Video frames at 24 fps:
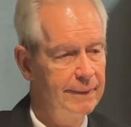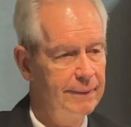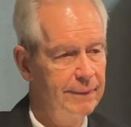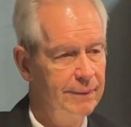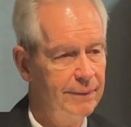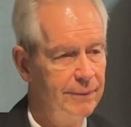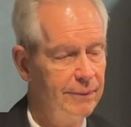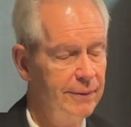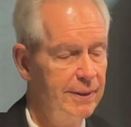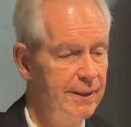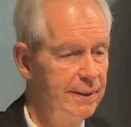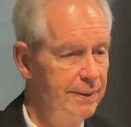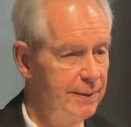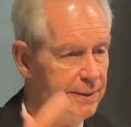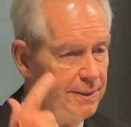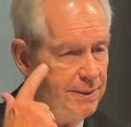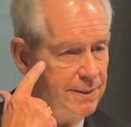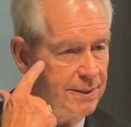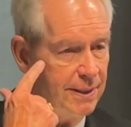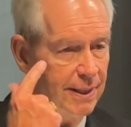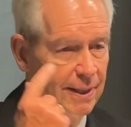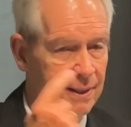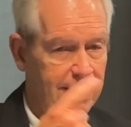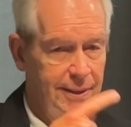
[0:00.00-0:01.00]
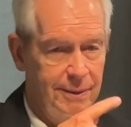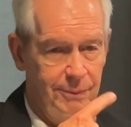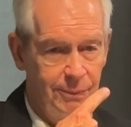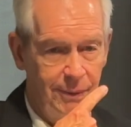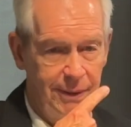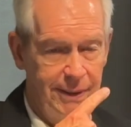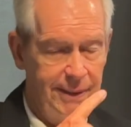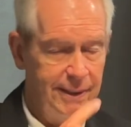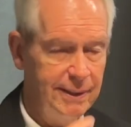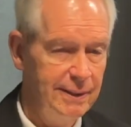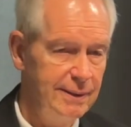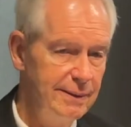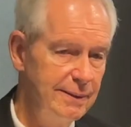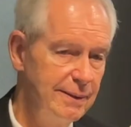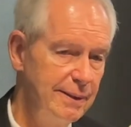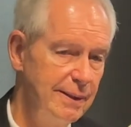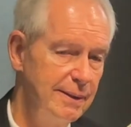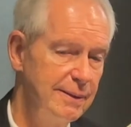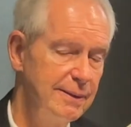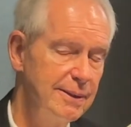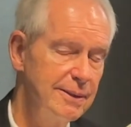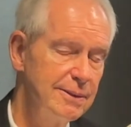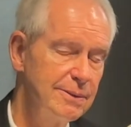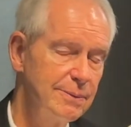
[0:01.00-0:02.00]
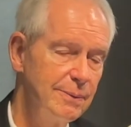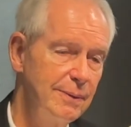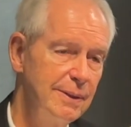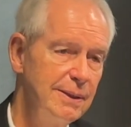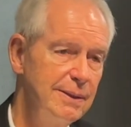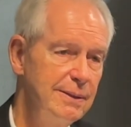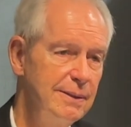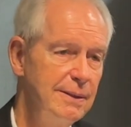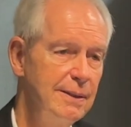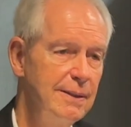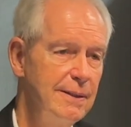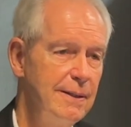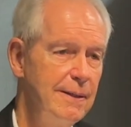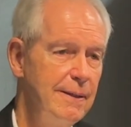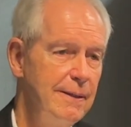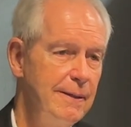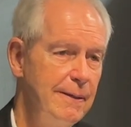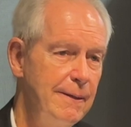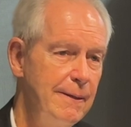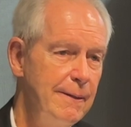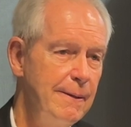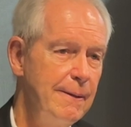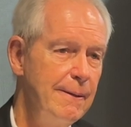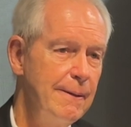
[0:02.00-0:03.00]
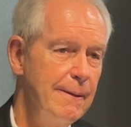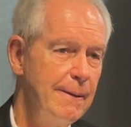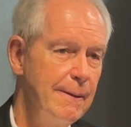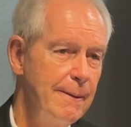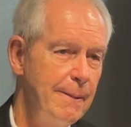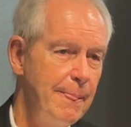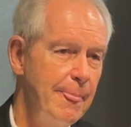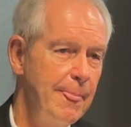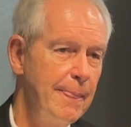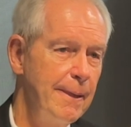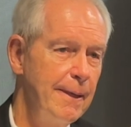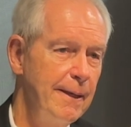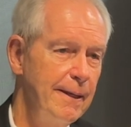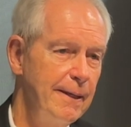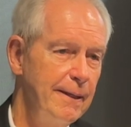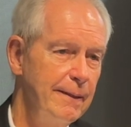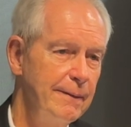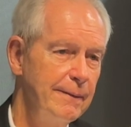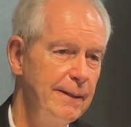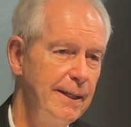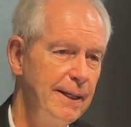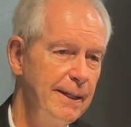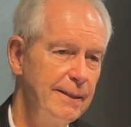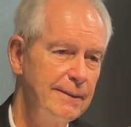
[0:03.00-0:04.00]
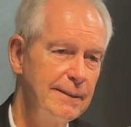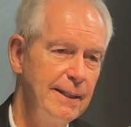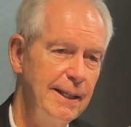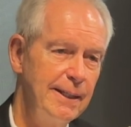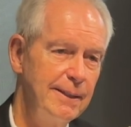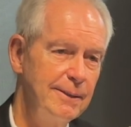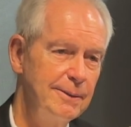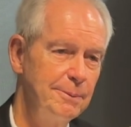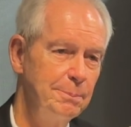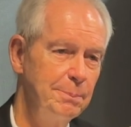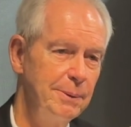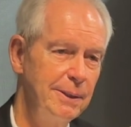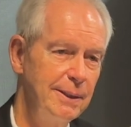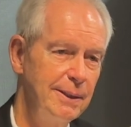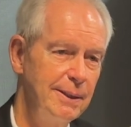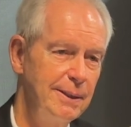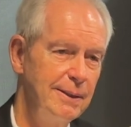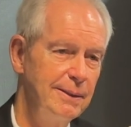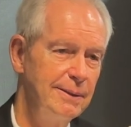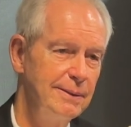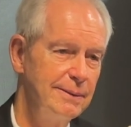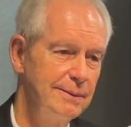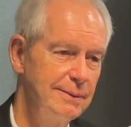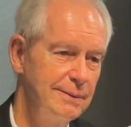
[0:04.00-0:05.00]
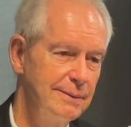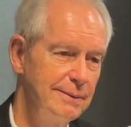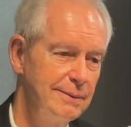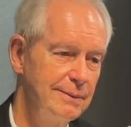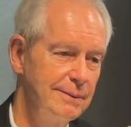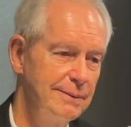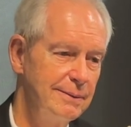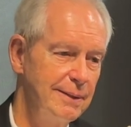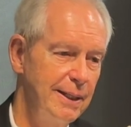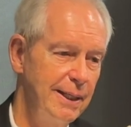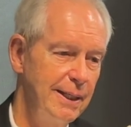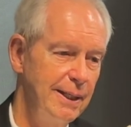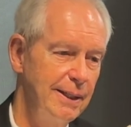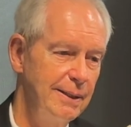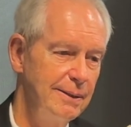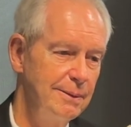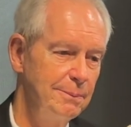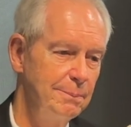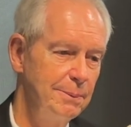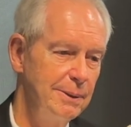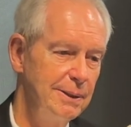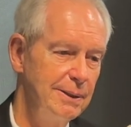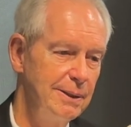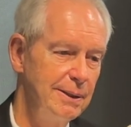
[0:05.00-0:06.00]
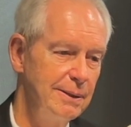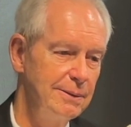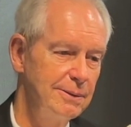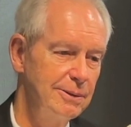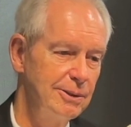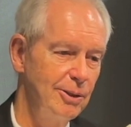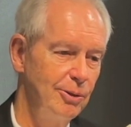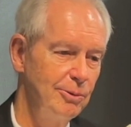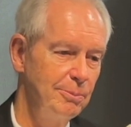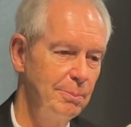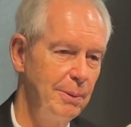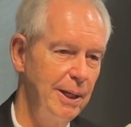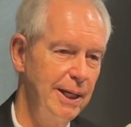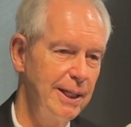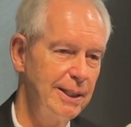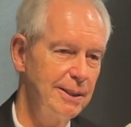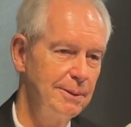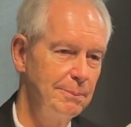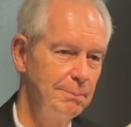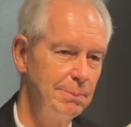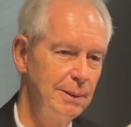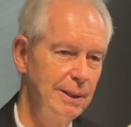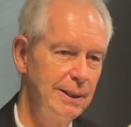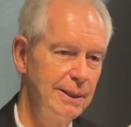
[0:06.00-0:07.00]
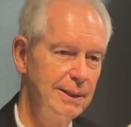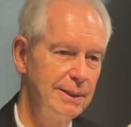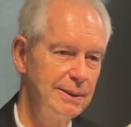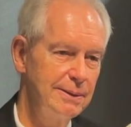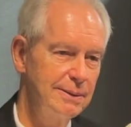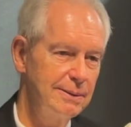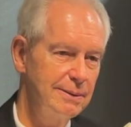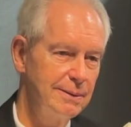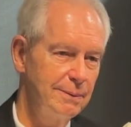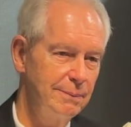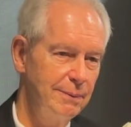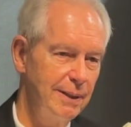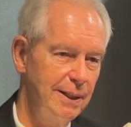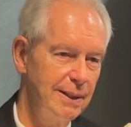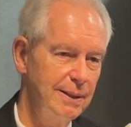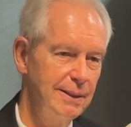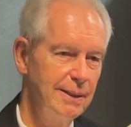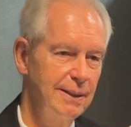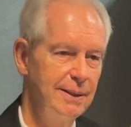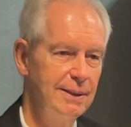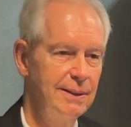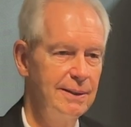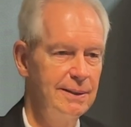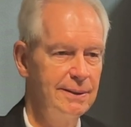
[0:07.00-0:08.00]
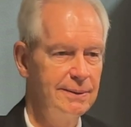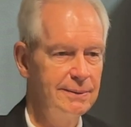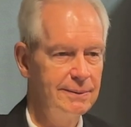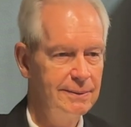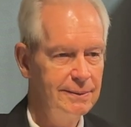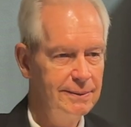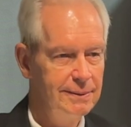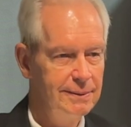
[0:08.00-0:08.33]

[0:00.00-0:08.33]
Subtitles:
3 in this eye and 1 in this one, and that they had to be sewn back in place, the retina, and